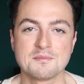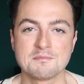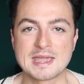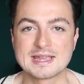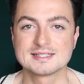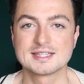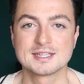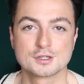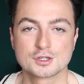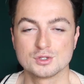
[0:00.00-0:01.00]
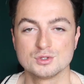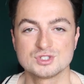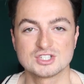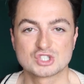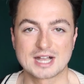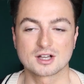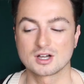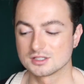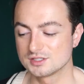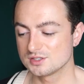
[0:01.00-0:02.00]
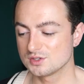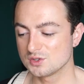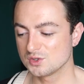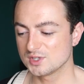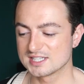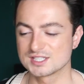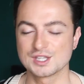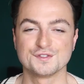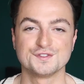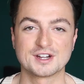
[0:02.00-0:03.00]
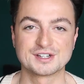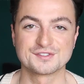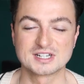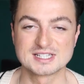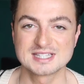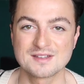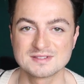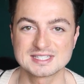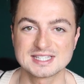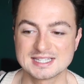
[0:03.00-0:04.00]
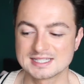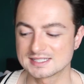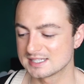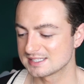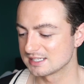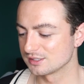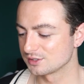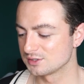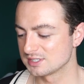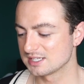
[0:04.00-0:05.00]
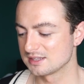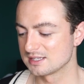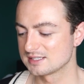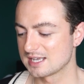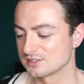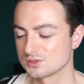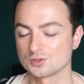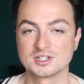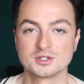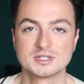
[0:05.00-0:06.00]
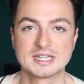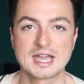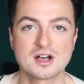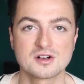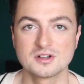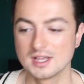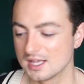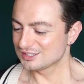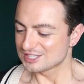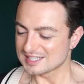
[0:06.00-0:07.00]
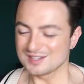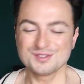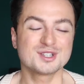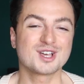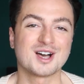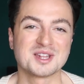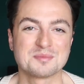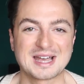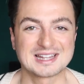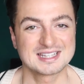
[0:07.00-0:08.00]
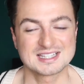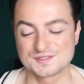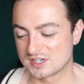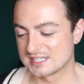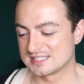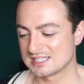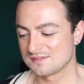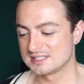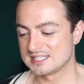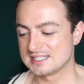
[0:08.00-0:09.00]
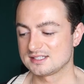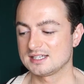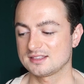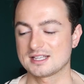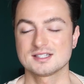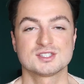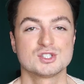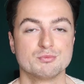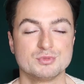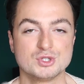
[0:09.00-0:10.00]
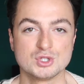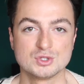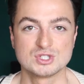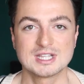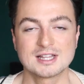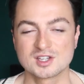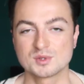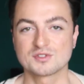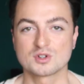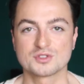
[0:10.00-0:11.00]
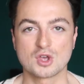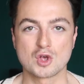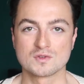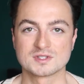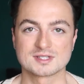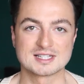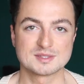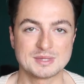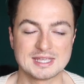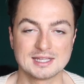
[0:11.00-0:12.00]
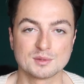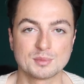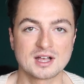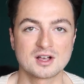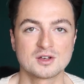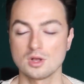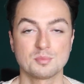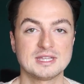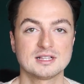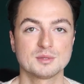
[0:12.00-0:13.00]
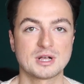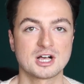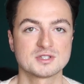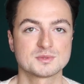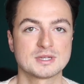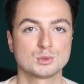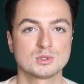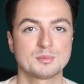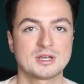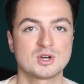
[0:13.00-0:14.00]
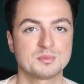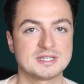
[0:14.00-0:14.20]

amazing Gucci jacquard suit. It's very, very 70s. It's included in this editorial in Elle. Just even the color palette is very 70s, like that subdued yellow. We've got the oversized peak lapel. A peak lapel is when your lapel